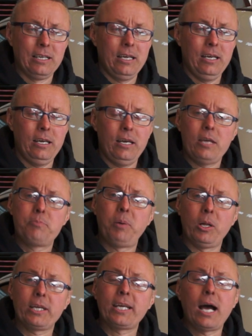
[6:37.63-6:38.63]
It's
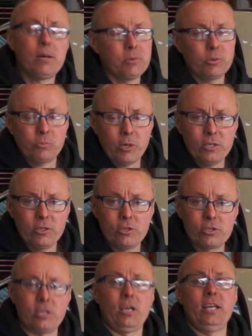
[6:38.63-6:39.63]
polycarbonate
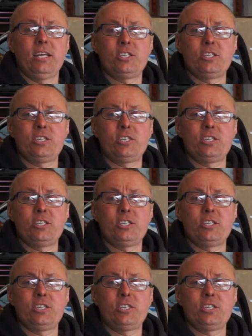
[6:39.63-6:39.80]
windows, and